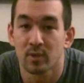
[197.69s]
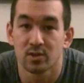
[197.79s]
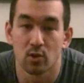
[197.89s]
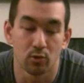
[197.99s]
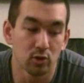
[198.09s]

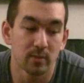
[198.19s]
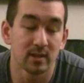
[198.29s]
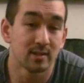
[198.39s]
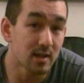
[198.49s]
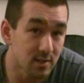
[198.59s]
So
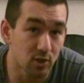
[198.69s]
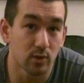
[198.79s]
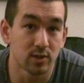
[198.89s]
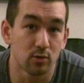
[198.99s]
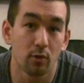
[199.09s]
glutamine does
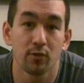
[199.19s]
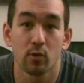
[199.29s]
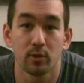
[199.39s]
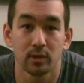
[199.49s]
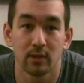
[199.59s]
increase growth
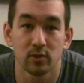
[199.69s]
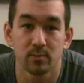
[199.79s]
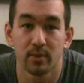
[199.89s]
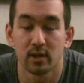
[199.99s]
hormone levels,